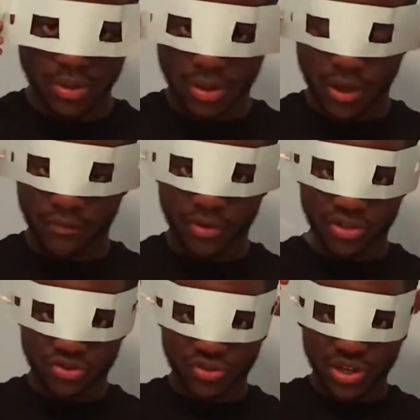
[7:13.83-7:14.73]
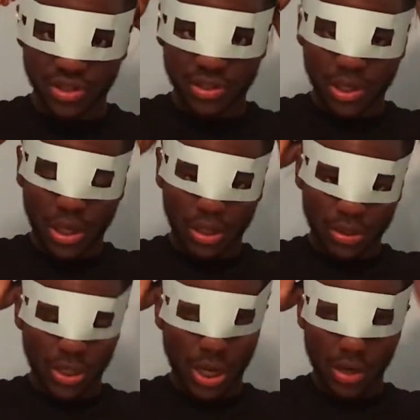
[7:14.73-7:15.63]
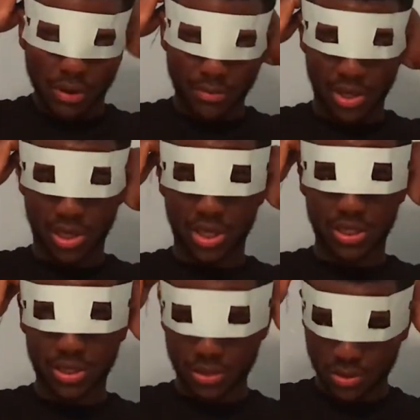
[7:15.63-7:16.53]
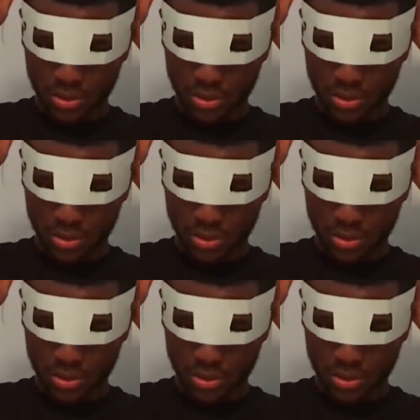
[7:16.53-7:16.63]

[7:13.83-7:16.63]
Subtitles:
Got the strings. I can tie it around my ears.